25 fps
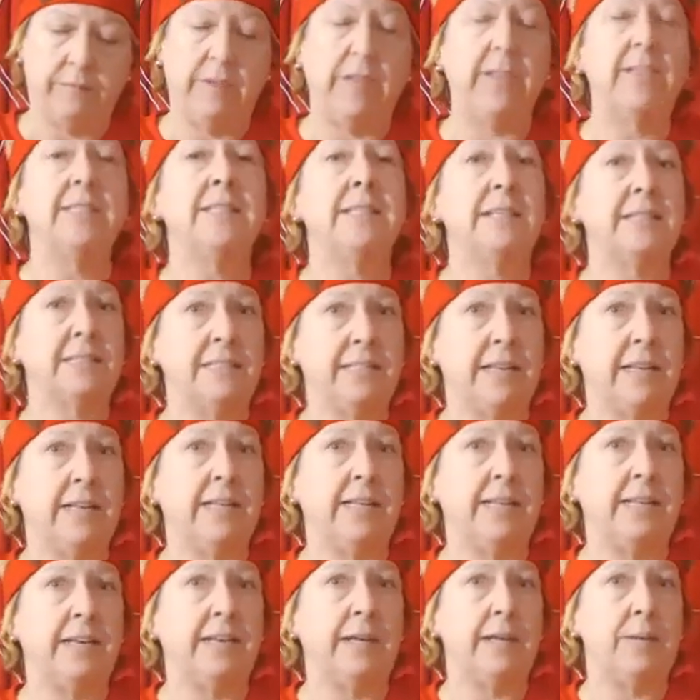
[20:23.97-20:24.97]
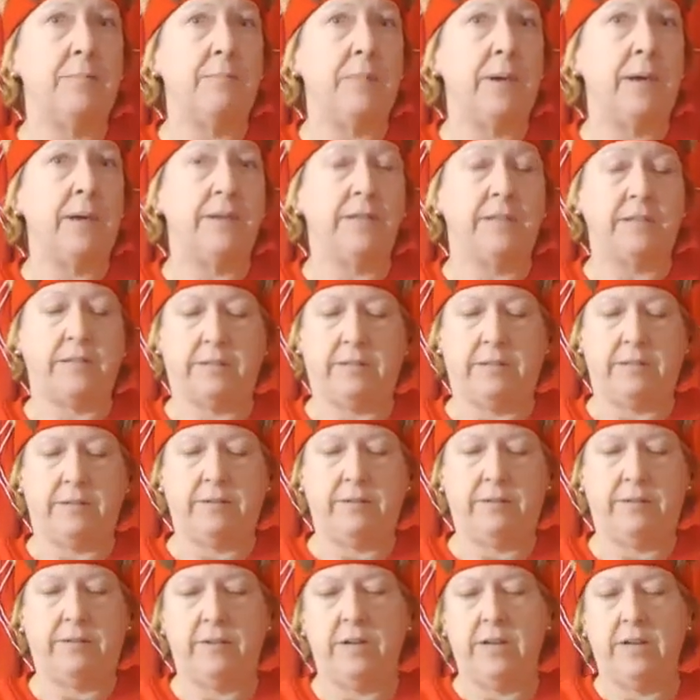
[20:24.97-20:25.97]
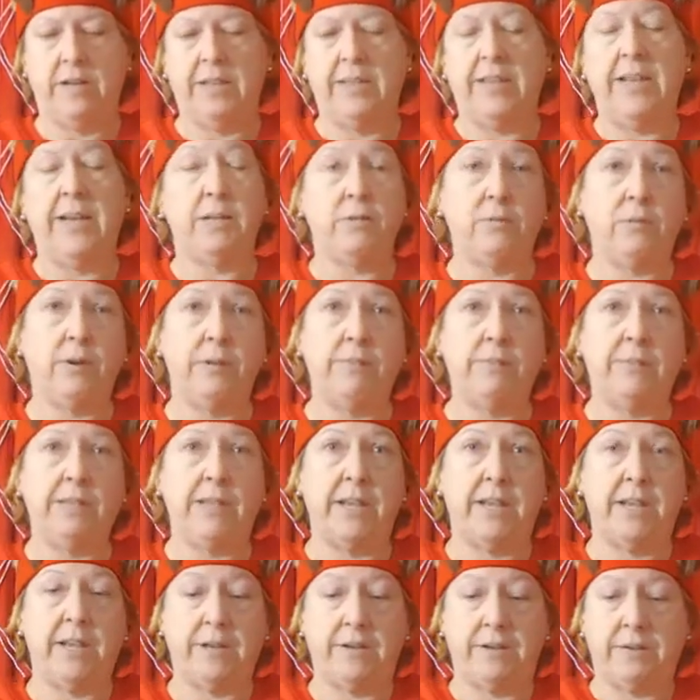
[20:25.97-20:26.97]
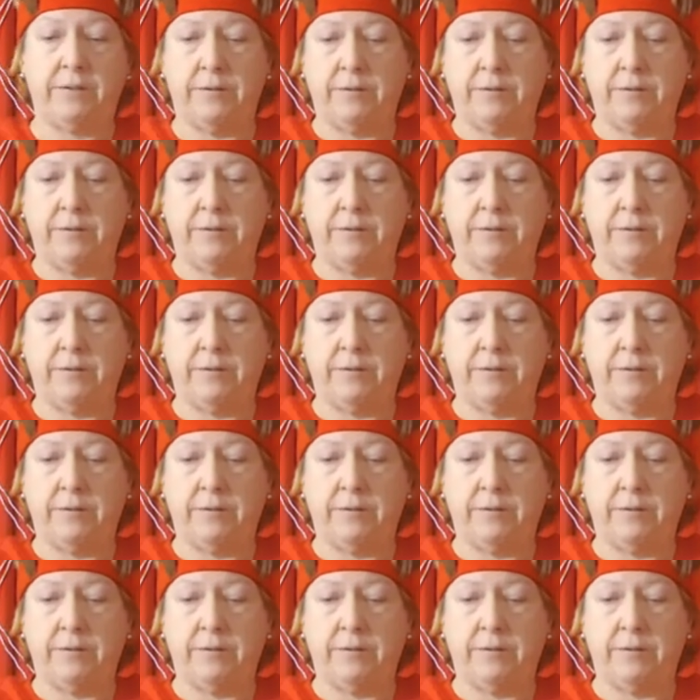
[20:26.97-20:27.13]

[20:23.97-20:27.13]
It's less likely to get bent. That's what I'm saying.